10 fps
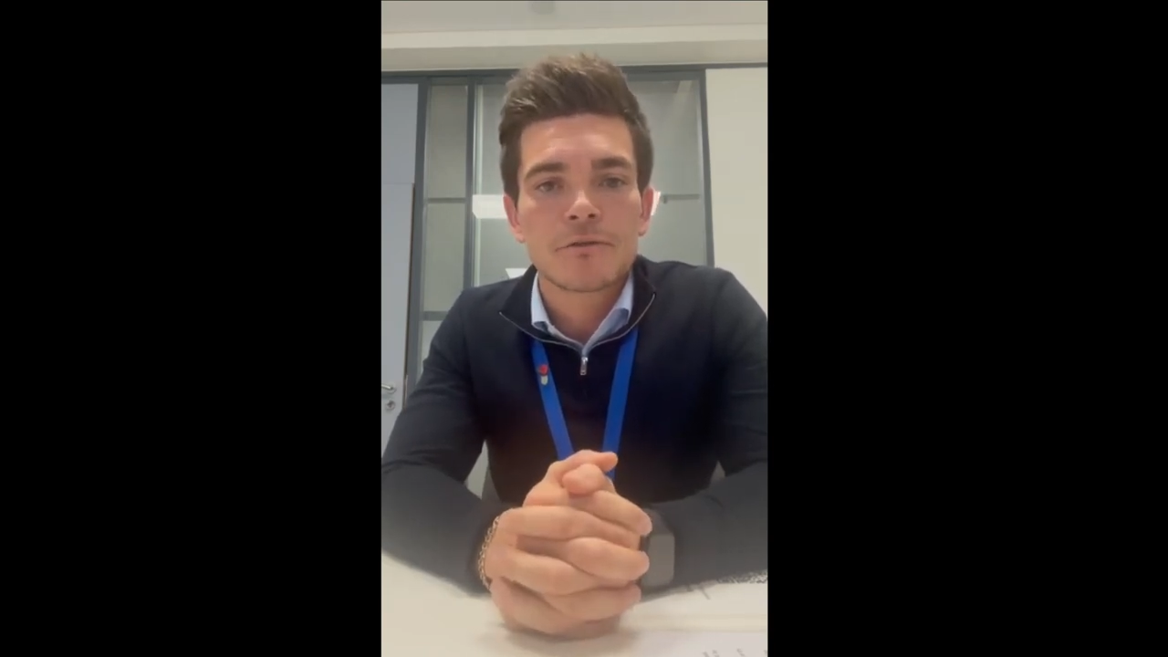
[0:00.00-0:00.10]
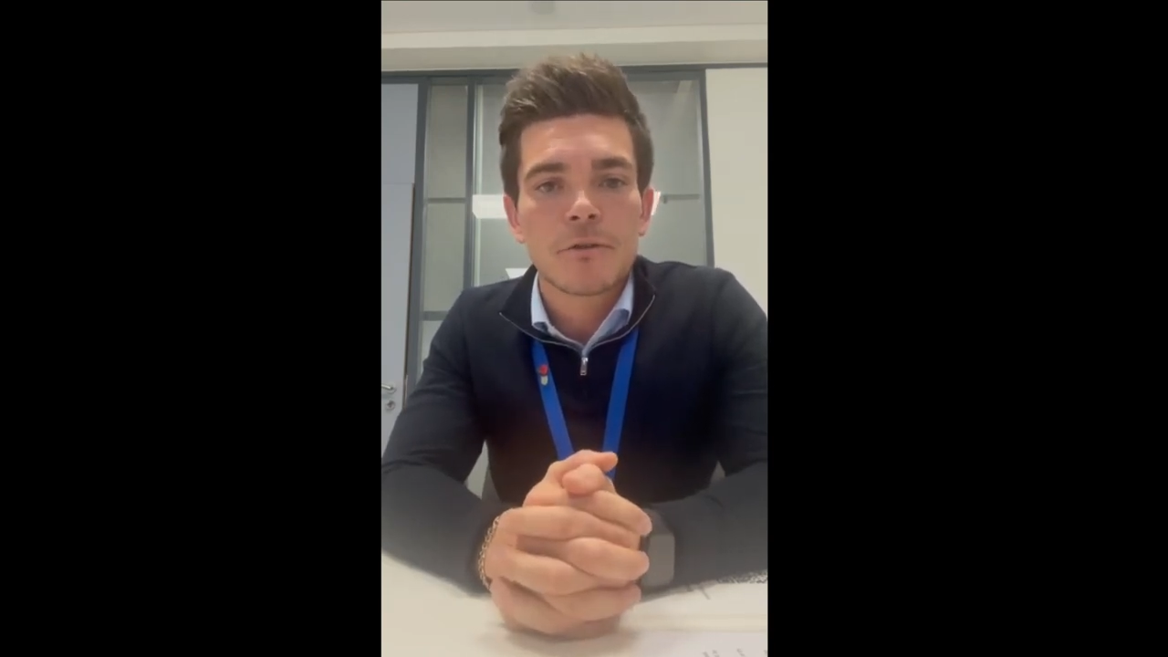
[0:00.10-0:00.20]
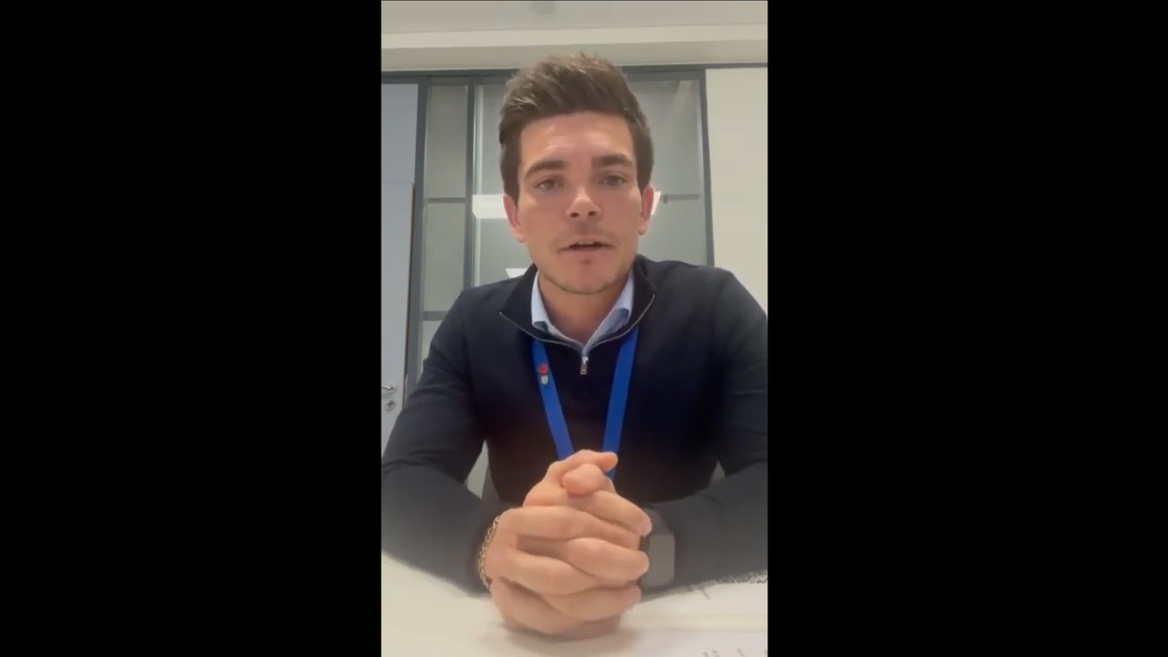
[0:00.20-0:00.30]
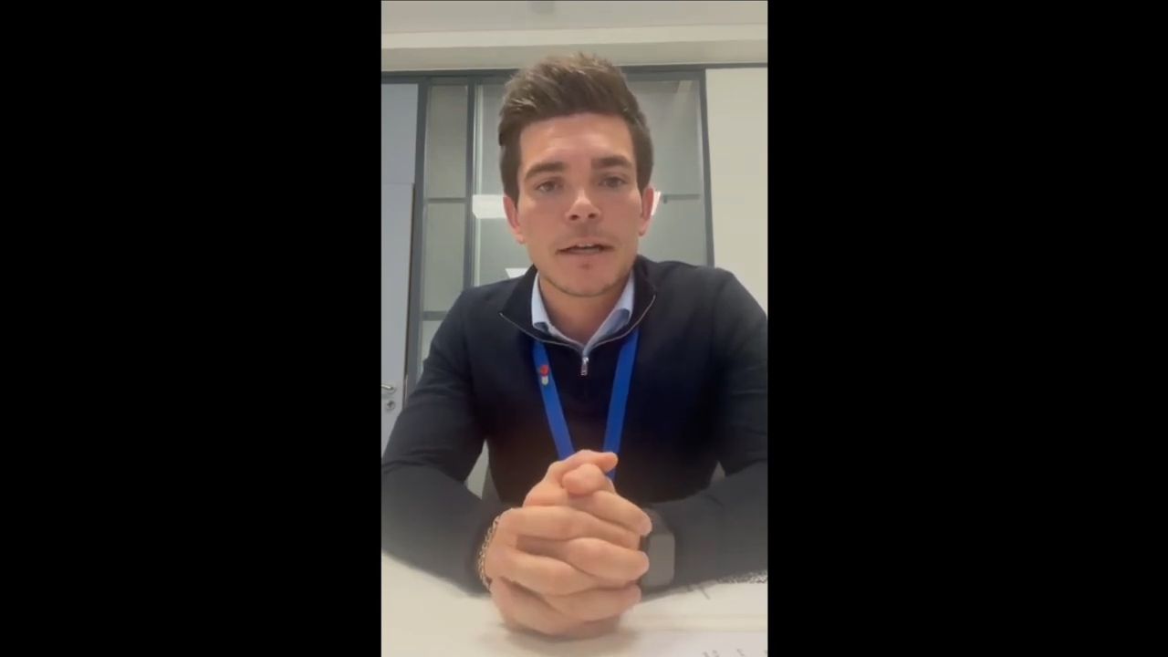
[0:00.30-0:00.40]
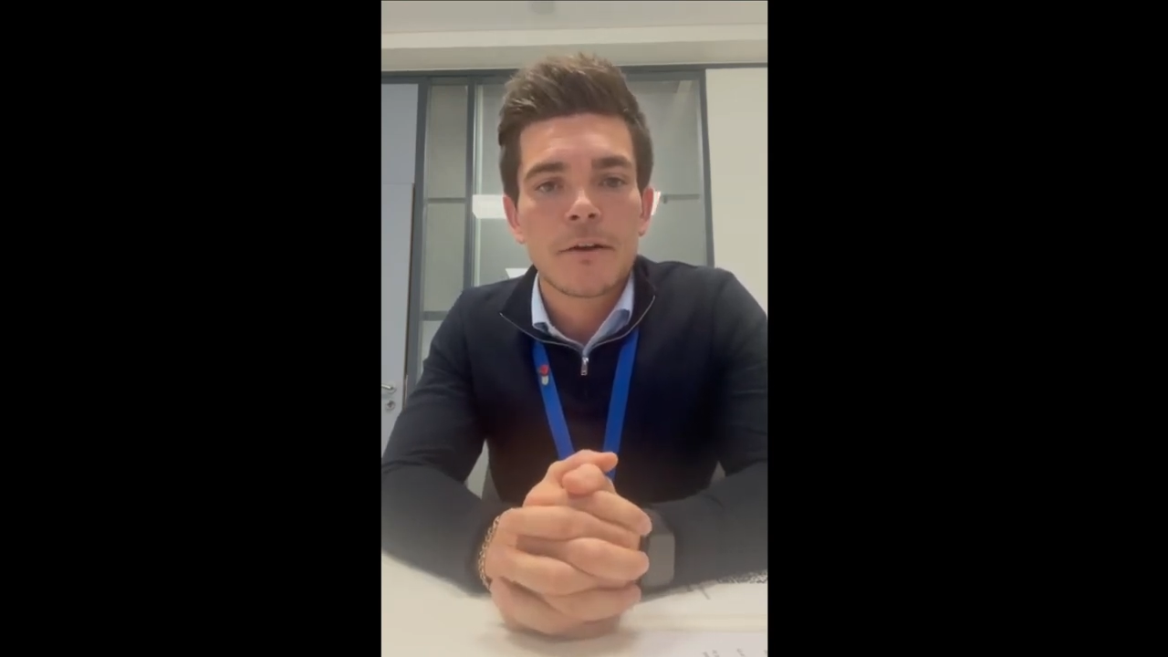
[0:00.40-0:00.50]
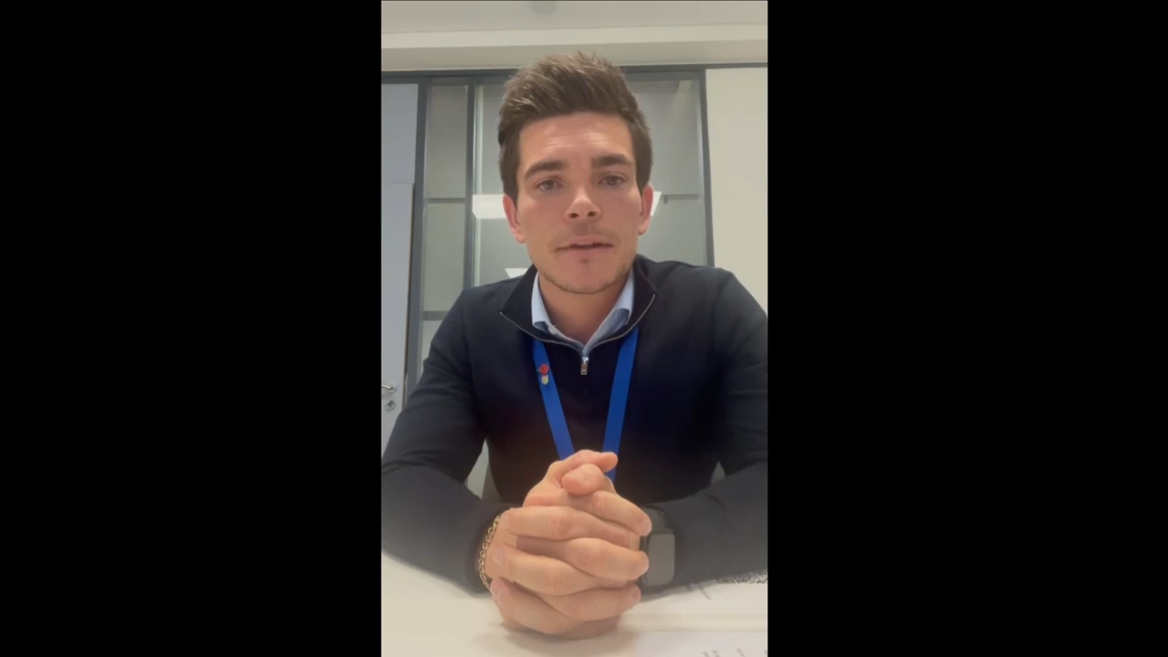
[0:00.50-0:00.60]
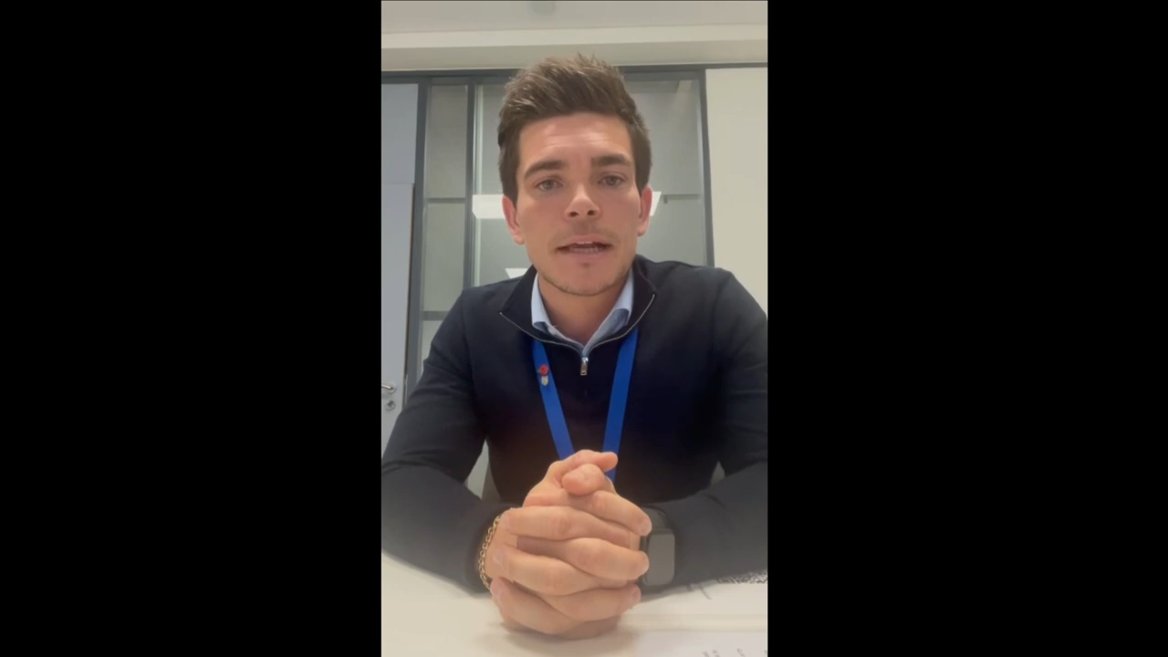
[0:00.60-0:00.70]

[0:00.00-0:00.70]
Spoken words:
strongly over the